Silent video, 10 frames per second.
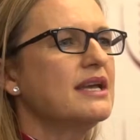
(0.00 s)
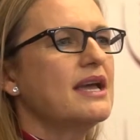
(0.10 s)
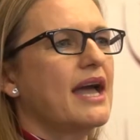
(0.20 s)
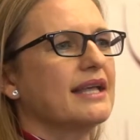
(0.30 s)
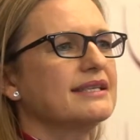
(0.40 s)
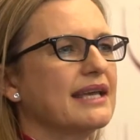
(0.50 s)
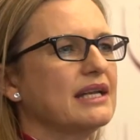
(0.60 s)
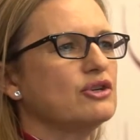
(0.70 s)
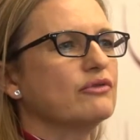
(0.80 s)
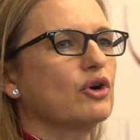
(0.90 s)
and suddenly
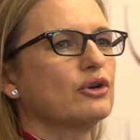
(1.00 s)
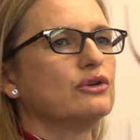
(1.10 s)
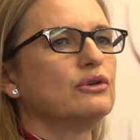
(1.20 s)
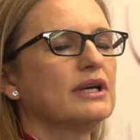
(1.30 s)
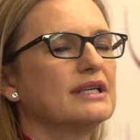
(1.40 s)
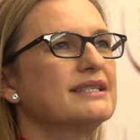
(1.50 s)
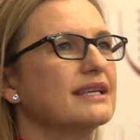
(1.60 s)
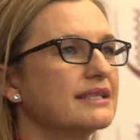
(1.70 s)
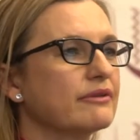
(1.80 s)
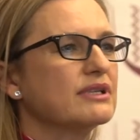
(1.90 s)
you've got to assess
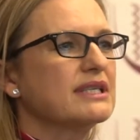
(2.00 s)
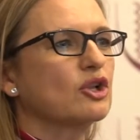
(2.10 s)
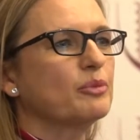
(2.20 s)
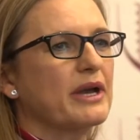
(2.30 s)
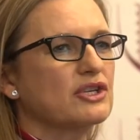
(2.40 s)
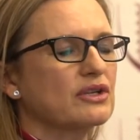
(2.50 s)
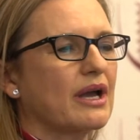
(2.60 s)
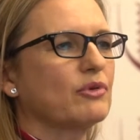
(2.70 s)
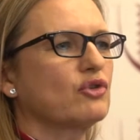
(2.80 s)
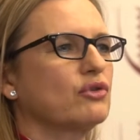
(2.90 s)
every single patient
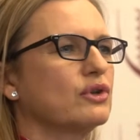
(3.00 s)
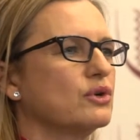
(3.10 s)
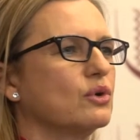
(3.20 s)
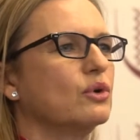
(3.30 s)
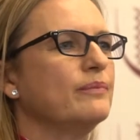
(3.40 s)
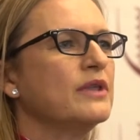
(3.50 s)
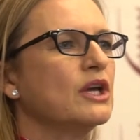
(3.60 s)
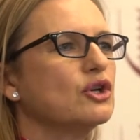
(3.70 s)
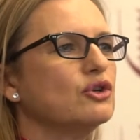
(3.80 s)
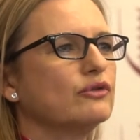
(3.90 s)
coming through the door.
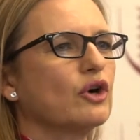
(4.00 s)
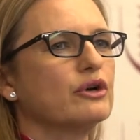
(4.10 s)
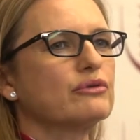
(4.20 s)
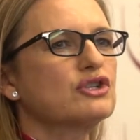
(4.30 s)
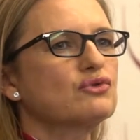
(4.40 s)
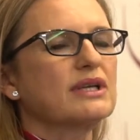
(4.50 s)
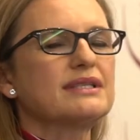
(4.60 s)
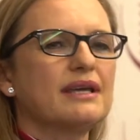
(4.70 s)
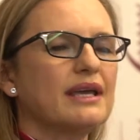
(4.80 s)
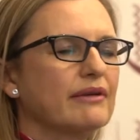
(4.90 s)
You've got to restrict
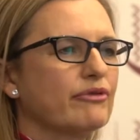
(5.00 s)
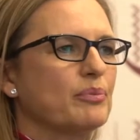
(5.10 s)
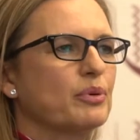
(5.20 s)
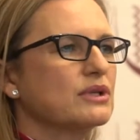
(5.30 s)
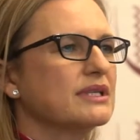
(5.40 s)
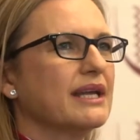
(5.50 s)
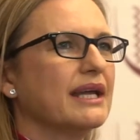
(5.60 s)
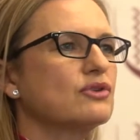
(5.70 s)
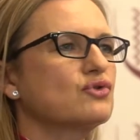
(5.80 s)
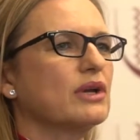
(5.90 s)
every person
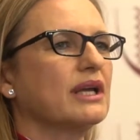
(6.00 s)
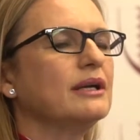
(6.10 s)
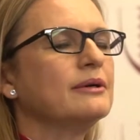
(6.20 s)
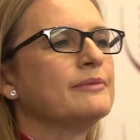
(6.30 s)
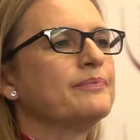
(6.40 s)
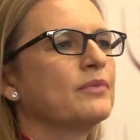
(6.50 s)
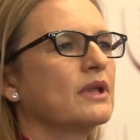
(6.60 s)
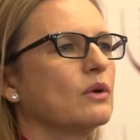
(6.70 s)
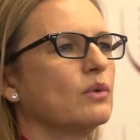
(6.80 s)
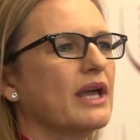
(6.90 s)
entering.
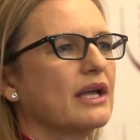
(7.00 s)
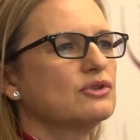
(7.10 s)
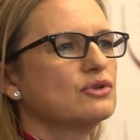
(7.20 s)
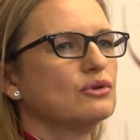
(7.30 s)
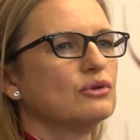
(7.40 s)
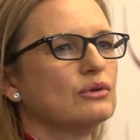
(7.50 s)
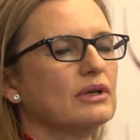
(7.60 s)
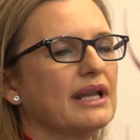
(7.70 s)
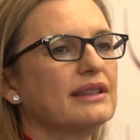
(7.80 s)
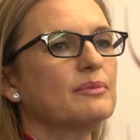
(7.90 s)
We had to
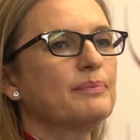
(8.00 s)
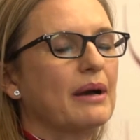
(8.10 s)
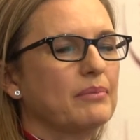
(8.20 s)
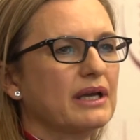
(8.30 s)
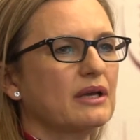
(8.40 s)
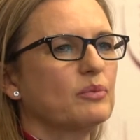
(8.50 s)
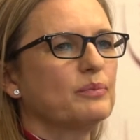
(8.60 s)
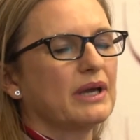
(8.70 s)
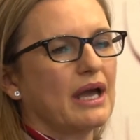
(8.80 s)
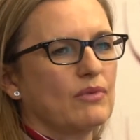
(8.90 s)
let the public
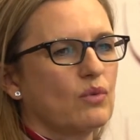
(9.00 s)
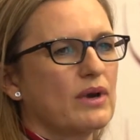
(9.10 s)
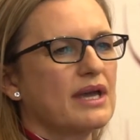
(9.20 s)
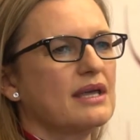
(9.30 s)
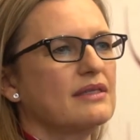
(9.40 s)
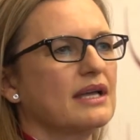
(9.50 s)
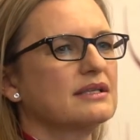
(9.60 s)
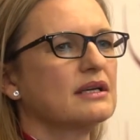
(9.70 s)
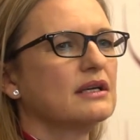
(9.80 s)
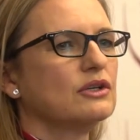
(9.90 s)
become aware that
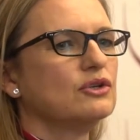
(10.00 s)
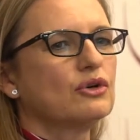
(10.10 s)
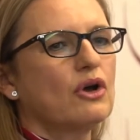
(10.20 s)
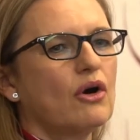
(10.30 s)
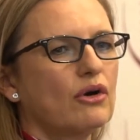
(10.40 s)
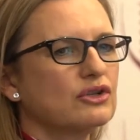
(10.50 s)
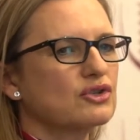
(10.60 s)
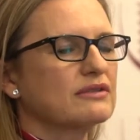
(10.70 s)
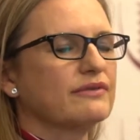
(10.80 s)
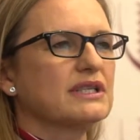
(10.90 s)
you can't
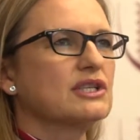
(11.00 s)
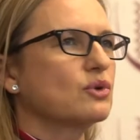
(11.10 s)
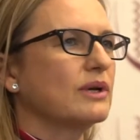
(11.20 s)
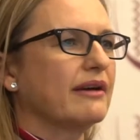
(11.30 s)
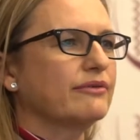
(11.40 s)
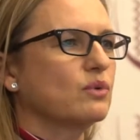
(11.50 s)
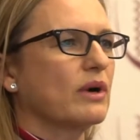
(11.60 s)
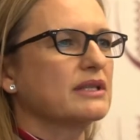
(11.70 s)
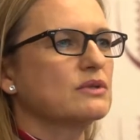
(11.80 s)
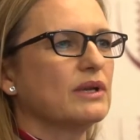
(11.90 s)
just visit your loved
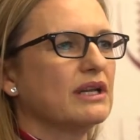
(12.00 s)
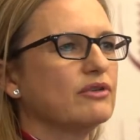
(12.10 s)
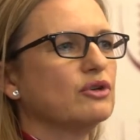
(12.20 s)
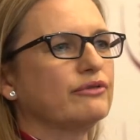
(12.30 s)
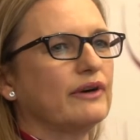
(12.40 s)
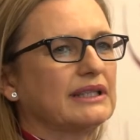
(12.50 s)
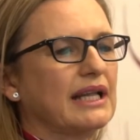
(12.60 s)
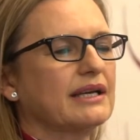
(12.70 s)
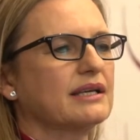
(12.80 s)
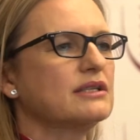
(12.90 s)
ones whenever you felt
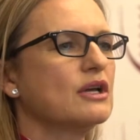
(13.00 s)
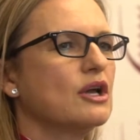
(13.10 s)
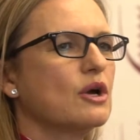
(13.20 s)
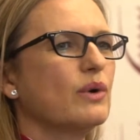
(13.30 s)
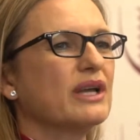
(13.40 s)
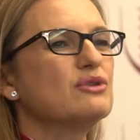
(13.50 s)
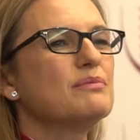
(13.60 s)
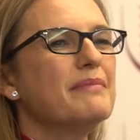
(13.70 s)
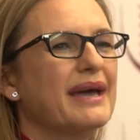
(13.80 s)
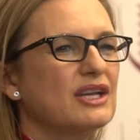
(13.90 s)
like it. We had to
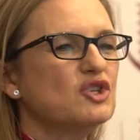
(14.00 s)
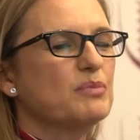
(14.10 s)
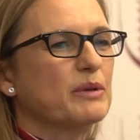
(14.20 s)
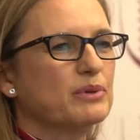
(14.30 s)
manage people's